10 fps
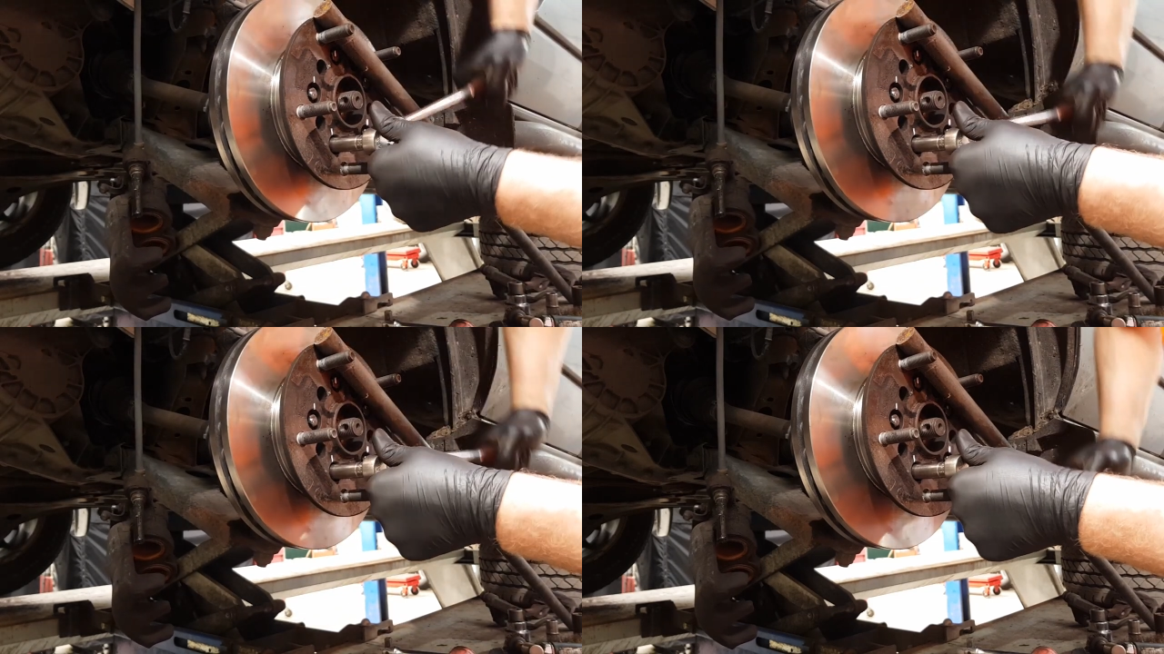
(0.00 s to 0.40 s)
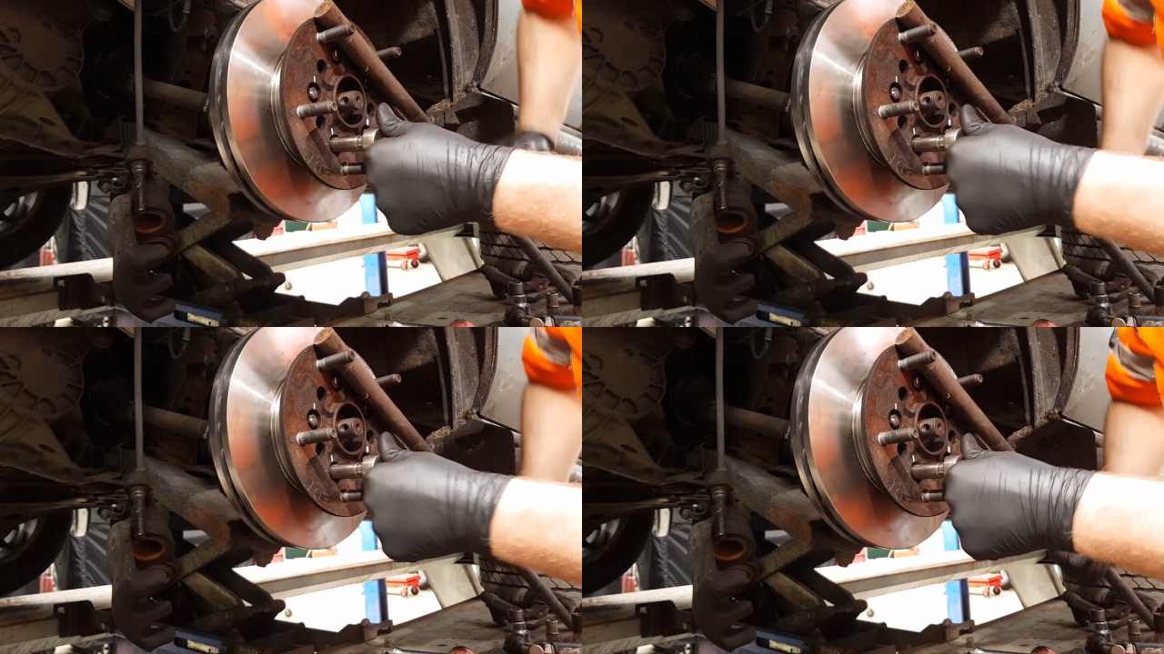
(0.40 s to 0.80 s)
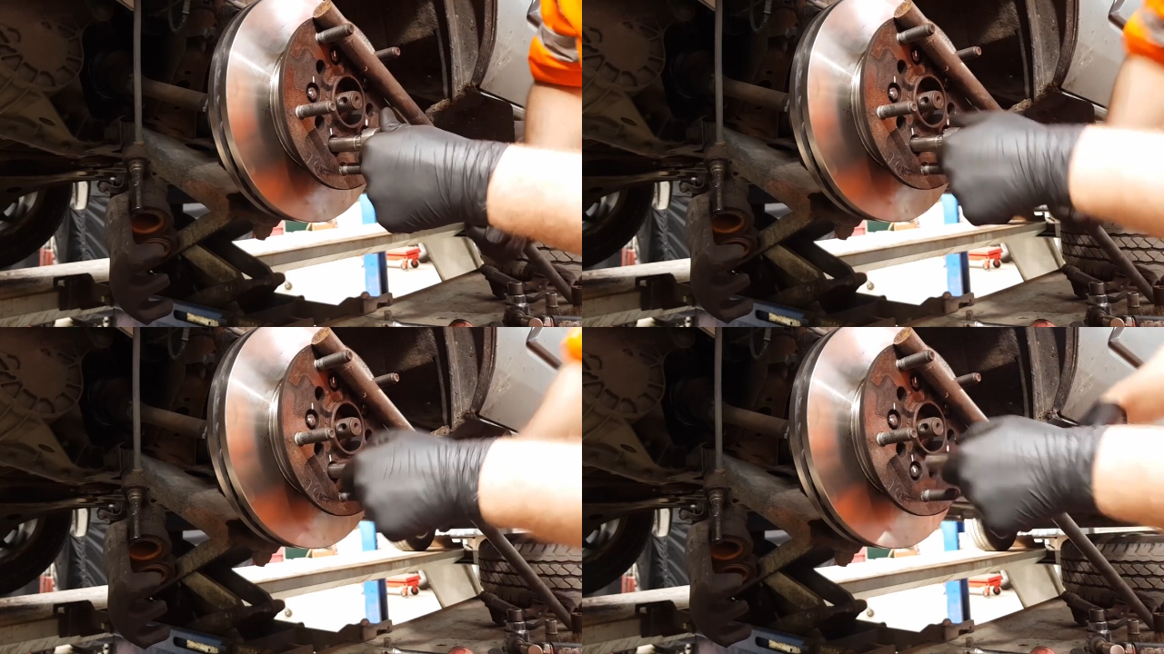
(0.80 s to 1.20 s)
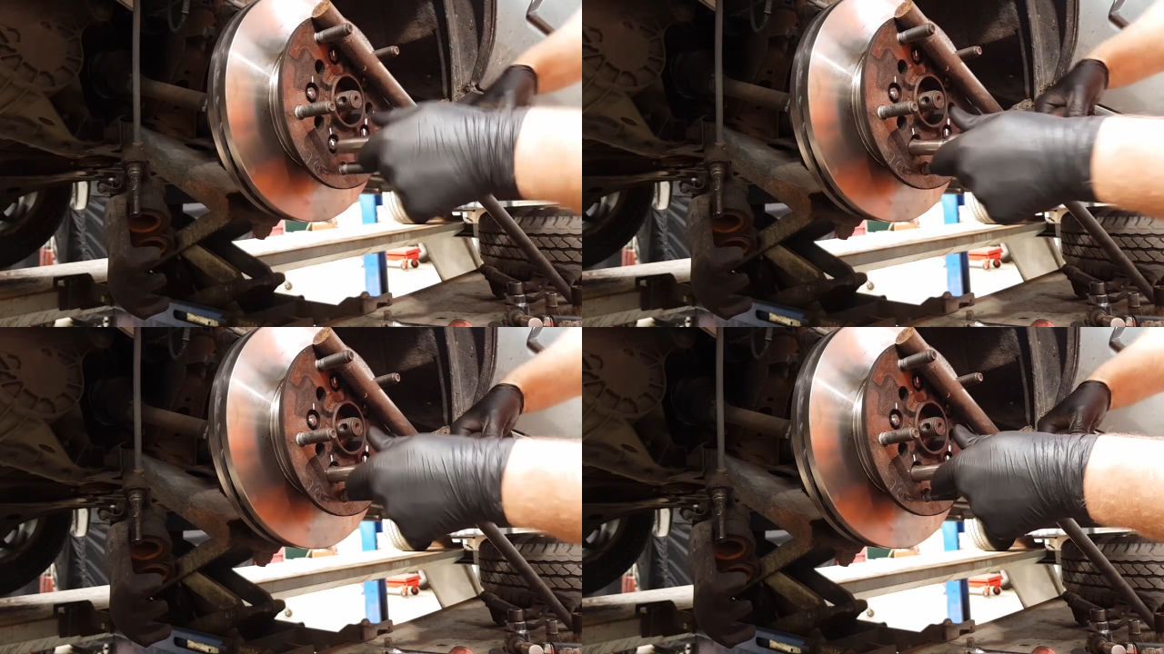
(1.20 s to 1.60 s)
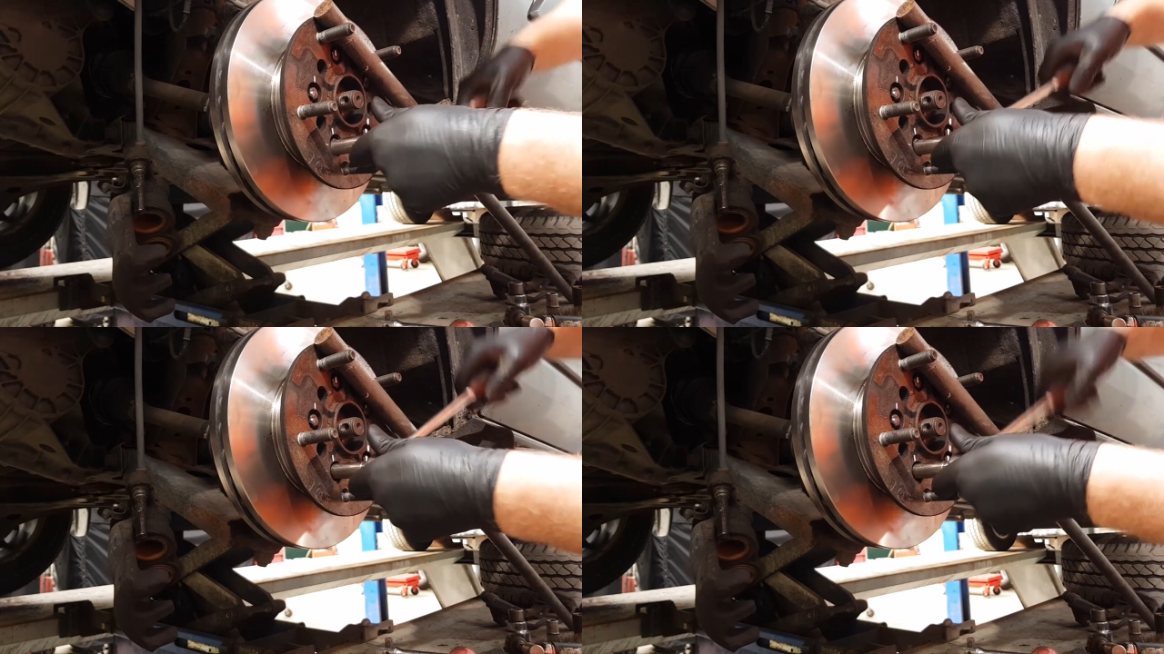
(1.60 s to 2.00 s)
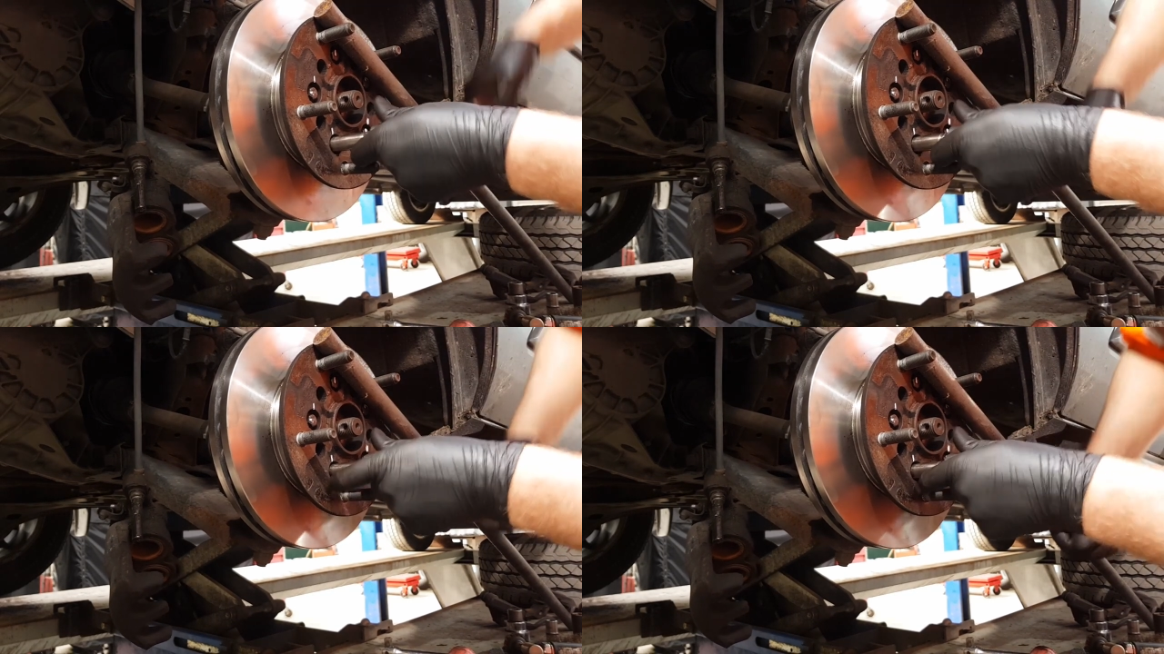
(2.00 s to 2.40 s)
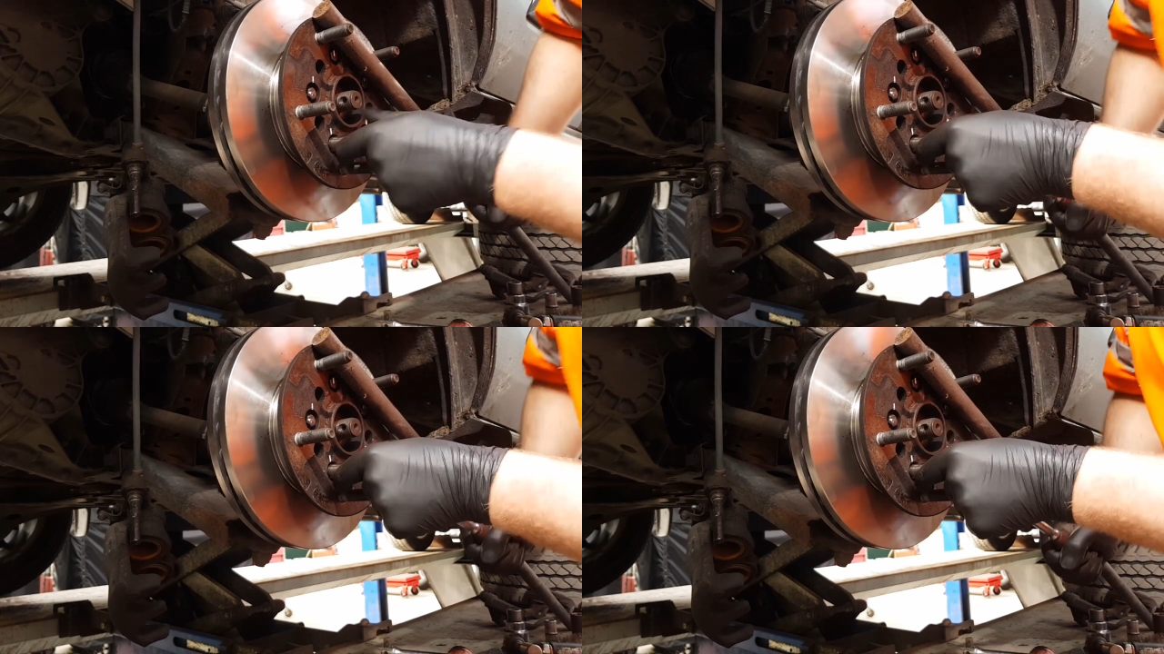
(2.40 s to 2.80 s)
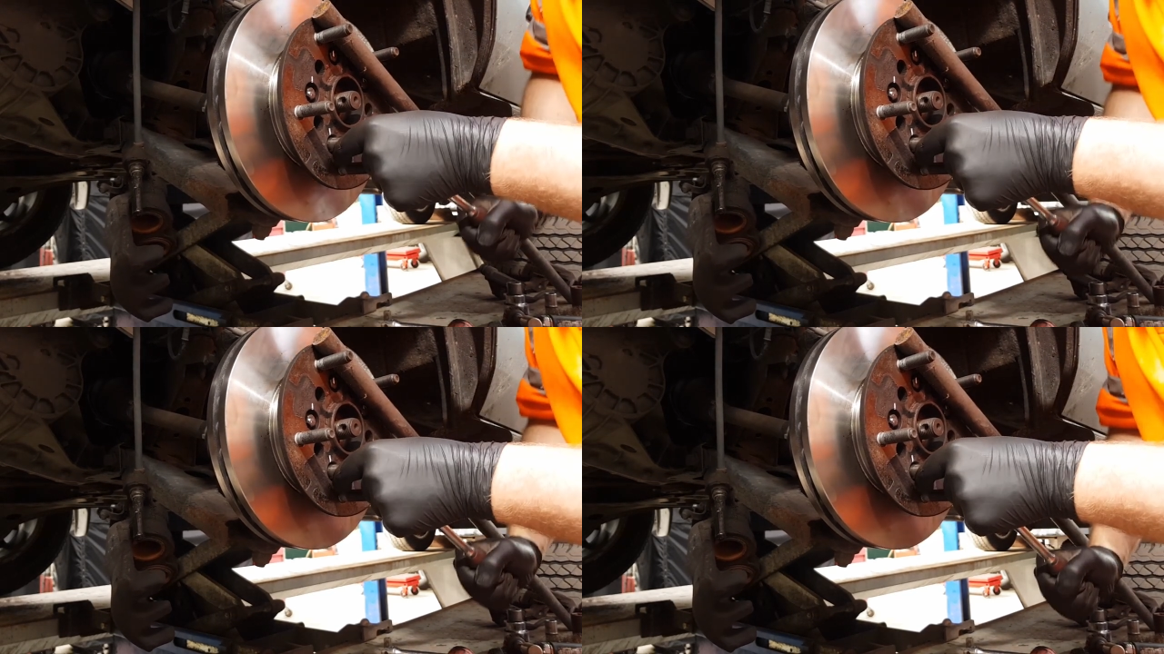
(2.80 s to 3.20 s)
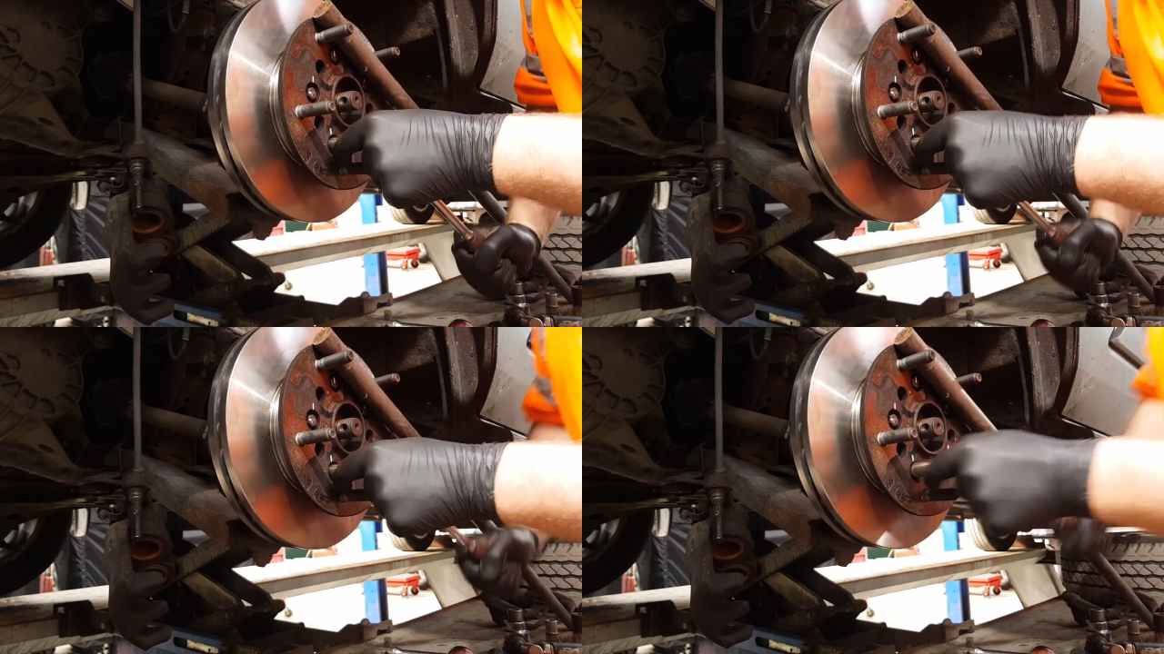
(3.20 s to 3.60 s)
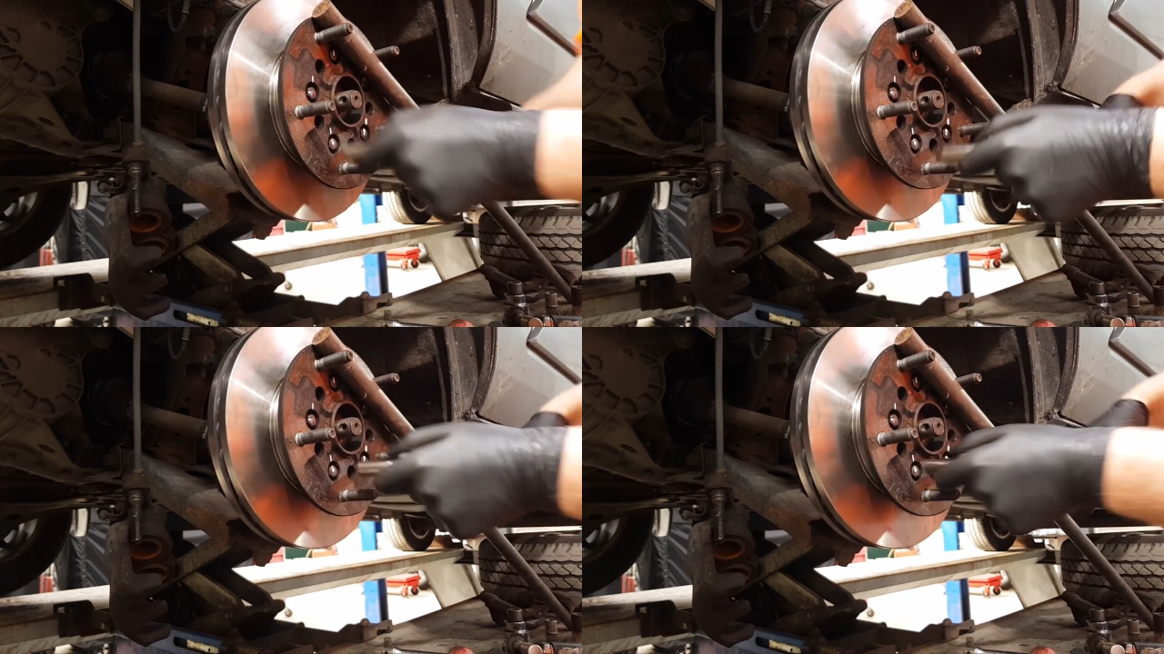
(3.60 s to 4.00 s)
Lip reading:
Nobody's mouth can be seen.